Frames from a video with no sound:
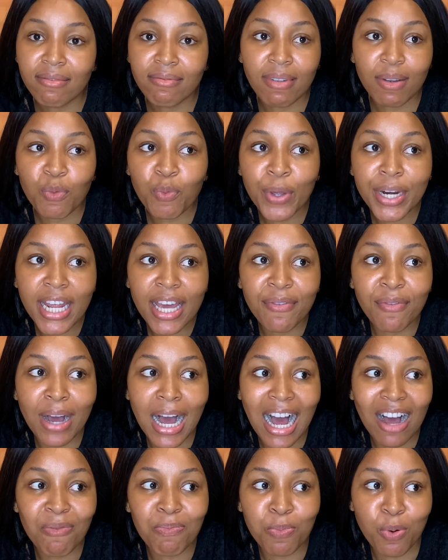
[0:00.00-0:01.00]
we didn't even
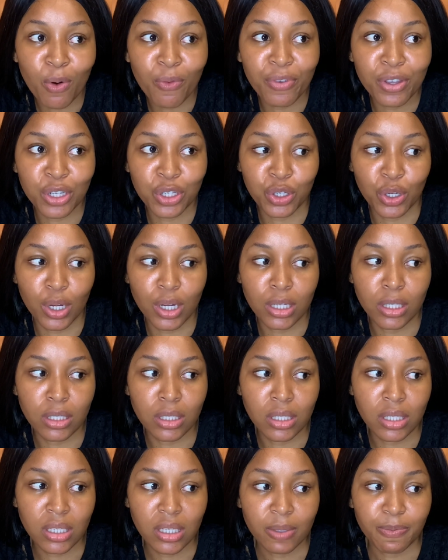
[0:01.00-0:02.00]
have
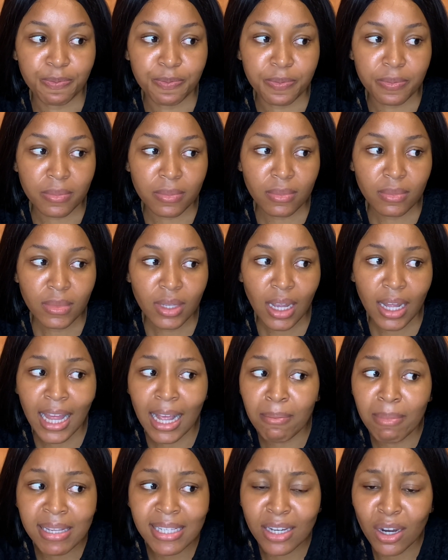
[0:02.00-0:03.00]
provisions. Like
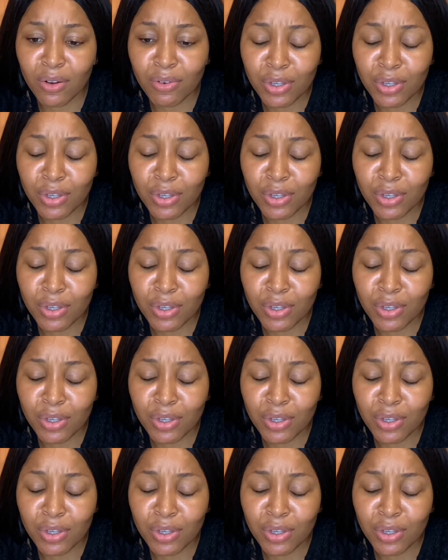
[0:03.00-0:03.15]
my secondary